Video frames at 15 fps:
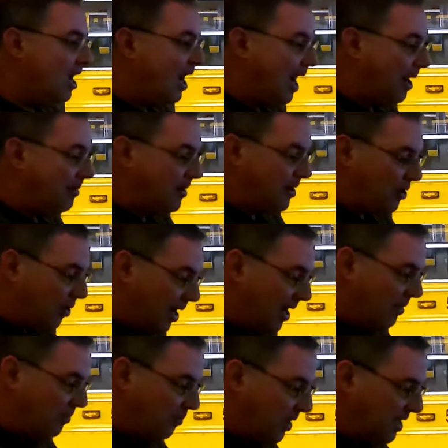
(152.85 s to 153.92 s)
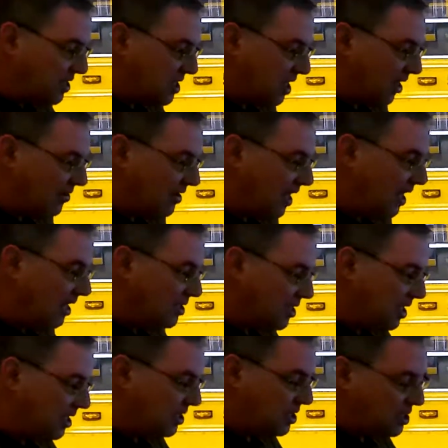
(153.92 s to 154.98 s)
I'm going to go ahead and restart the
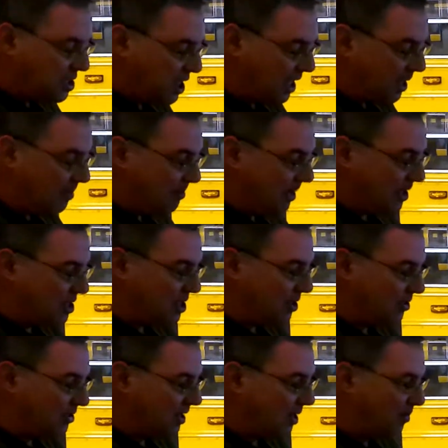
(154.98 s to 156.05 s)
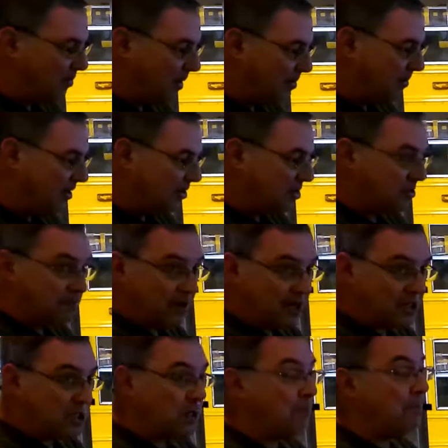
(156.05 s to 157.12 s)
engine to check and make sure that it rebuilds
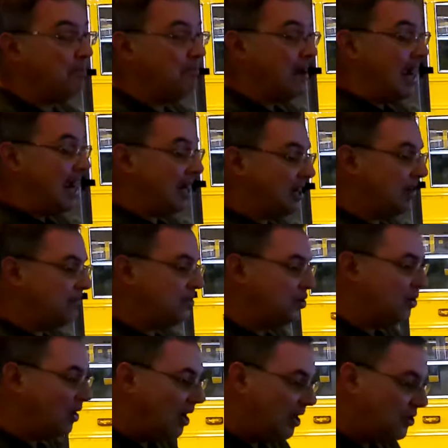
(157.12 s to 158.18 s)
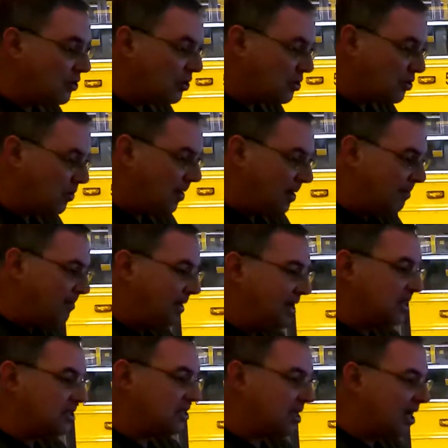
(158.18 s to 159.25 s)
pressure back up to 120
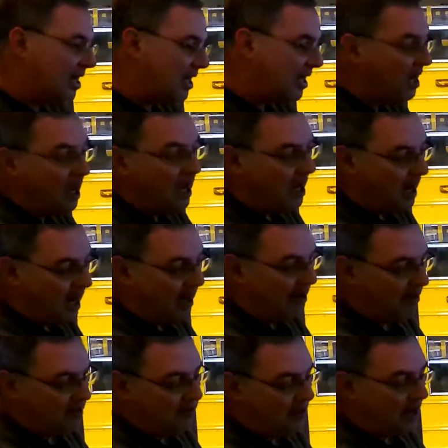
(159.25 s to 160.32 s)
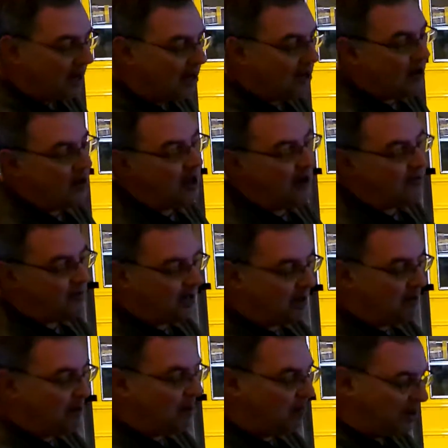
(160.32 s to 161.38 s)
psi, and in the end I'll have to get
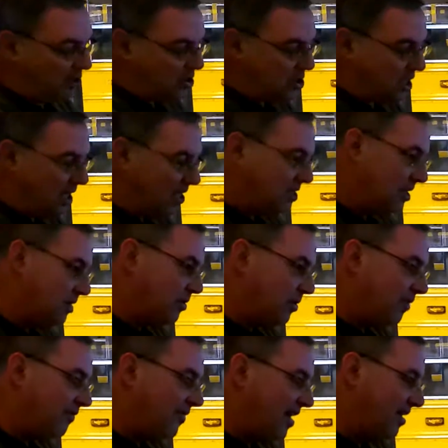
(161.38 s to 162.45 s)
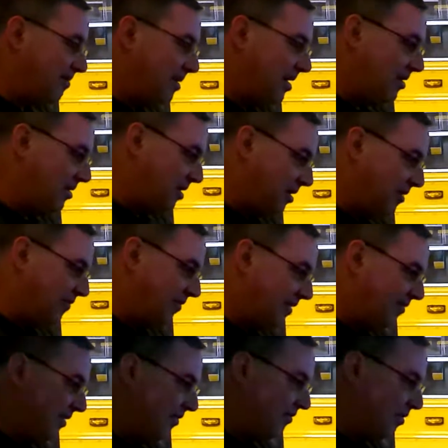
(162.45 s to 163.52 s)
my wheel chocks and do a 5-mile-an-hour
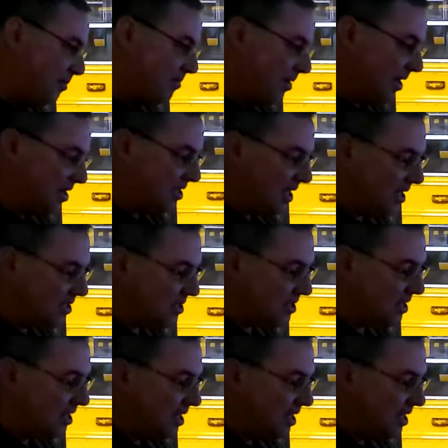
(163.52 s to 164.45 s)
50-foot brake test.